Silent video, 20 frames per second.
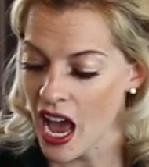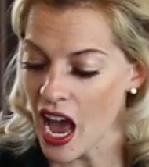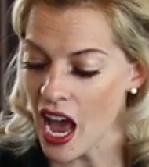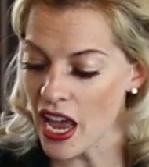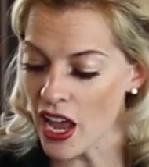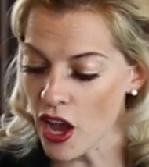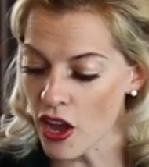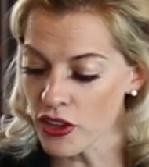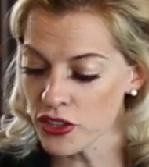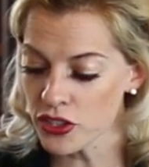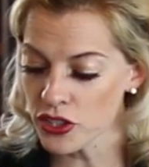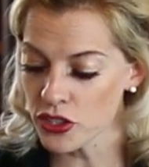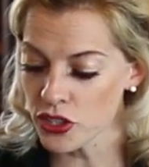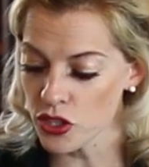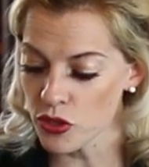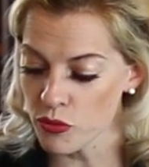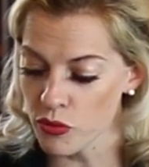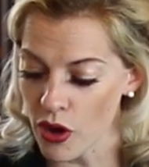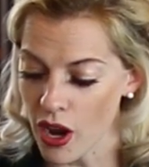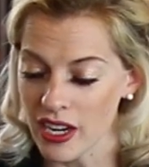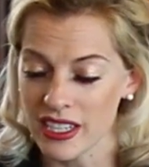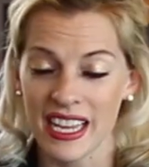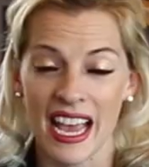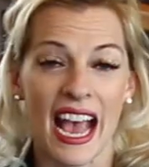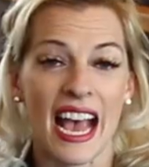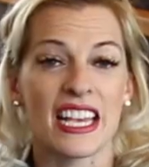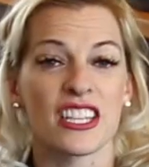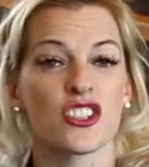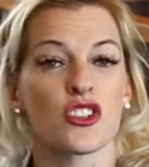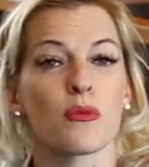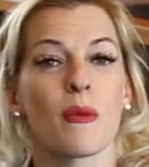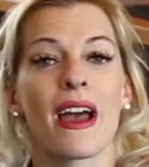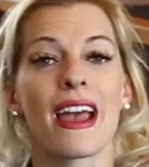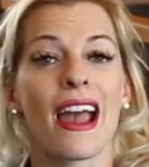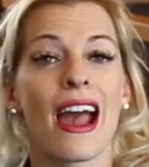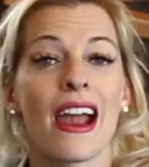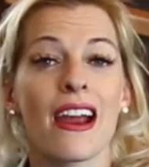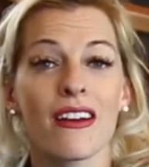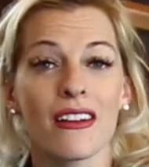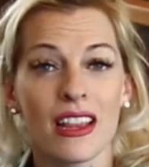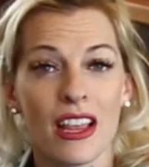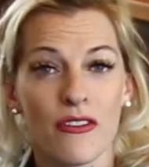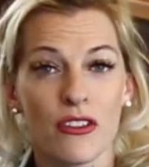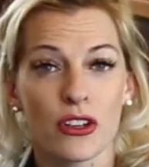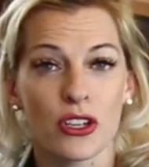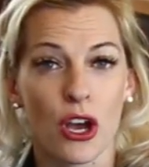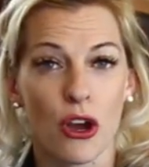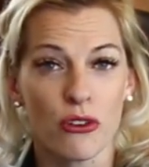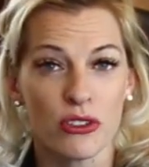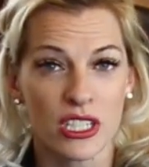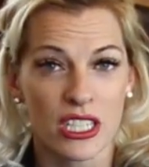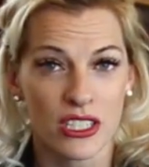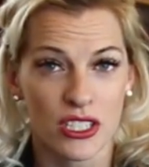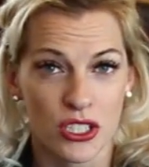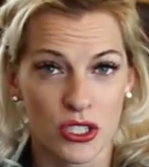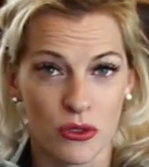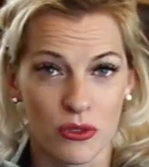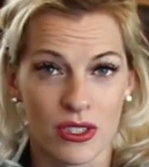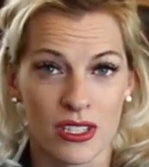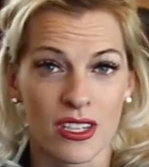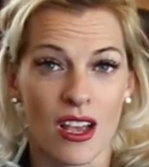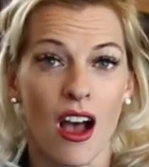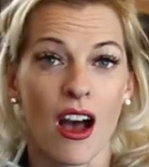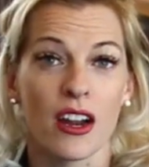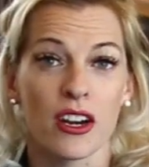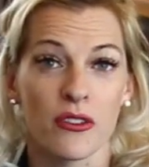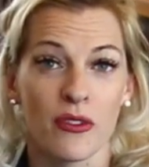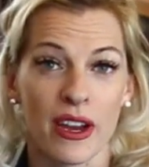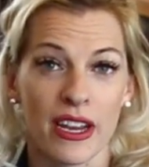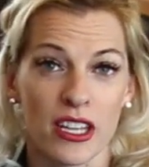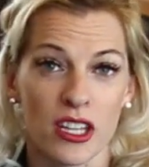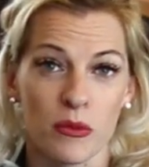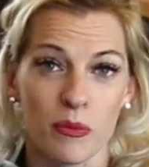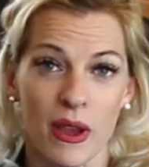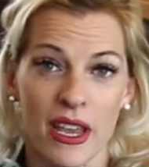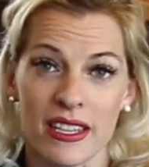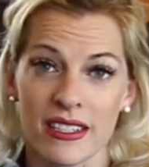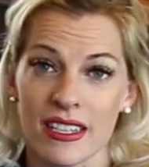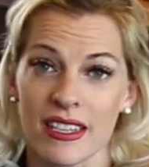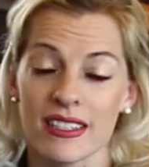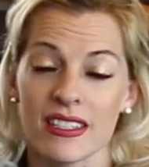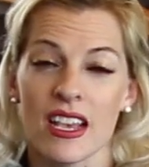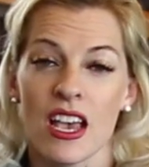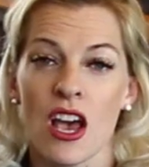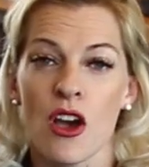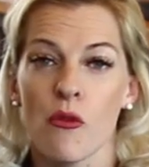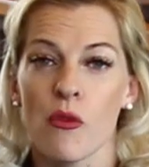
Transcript: I also do broadcasts for my higher level coaching students on a regular basis,